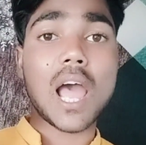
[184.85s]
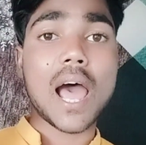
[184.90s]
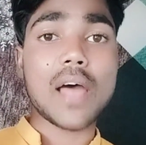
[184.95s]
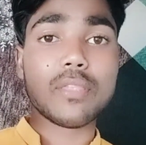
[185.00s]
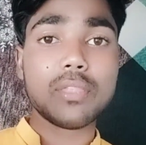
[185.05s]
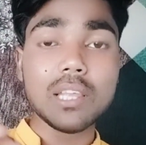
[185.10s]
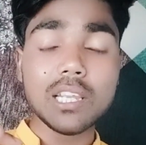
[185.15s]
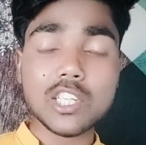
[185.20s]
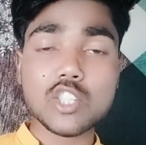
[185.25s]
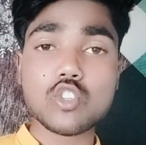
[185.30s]

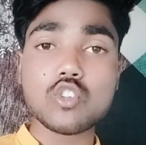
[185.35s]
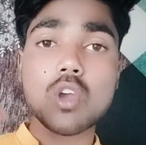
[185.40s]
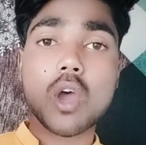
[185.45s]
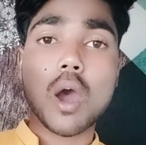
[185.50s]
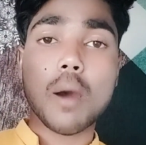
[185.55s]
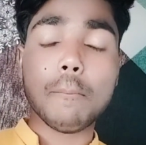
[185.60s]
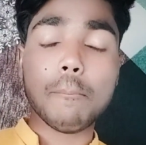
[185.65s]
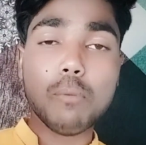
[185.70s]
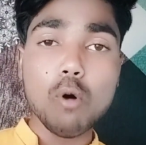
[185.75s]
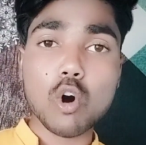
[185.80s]
and these
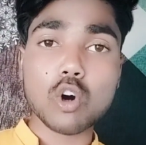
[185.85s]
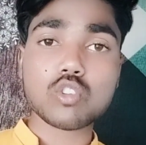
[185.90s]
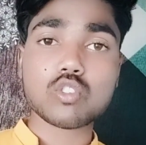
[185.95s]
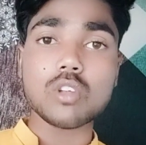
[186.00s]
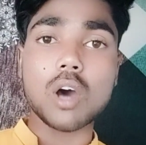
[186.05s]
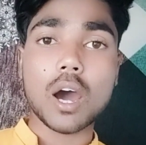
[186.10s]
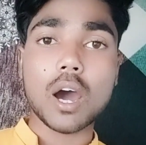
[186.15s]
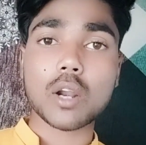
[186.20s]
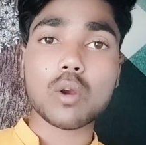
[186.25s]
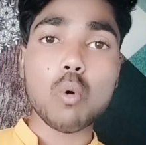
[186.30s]
books
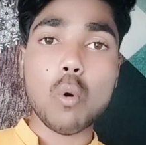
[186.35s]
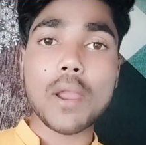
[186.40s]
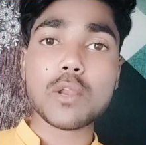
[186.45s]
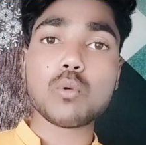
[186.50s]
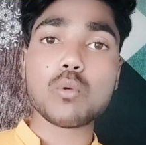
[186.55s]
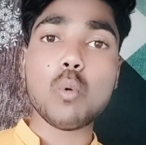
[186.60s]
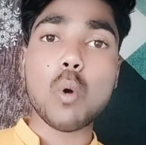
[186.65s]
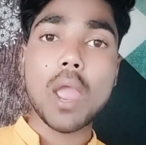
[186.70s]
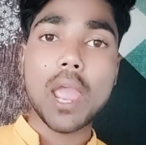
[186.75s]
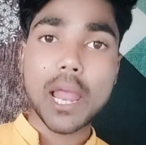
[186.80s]
are
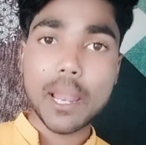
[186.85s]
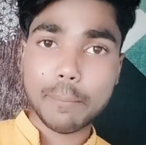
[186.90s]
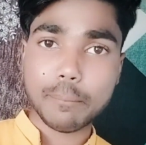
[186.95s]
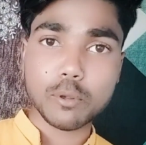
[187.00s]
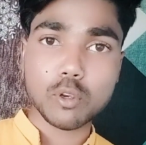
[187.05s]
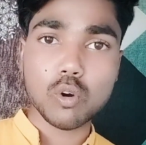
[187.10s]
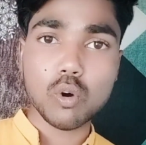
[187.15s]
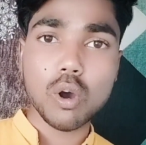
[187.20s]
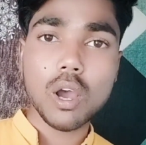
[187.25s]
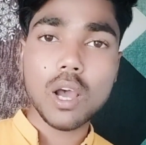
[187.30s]
going to
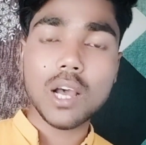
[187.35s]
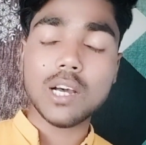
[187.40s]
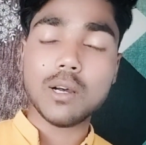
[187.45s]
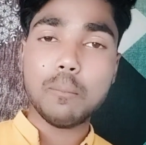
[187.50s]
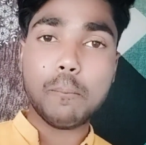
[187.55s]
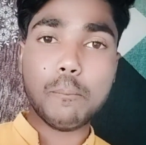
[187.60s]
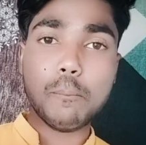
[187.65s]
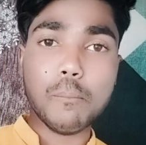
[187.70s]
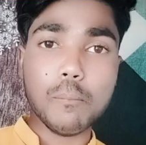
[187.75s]
help you